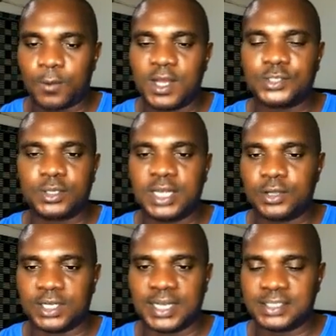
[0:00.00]
Once you click
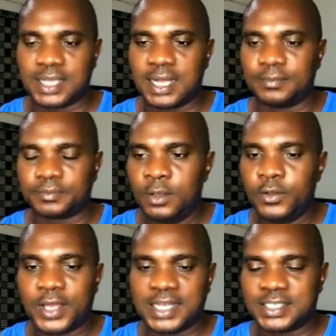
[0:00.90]
on enter,
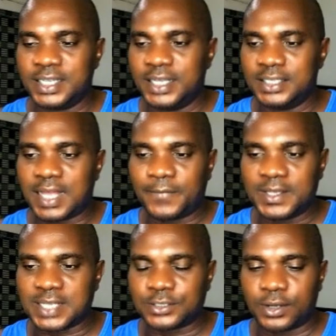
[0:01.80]
you can see the
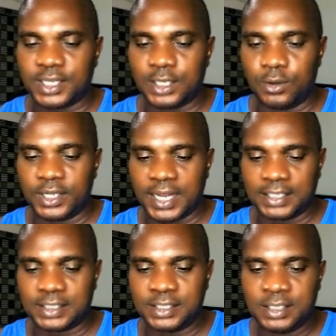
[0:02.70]
interface has already loaded.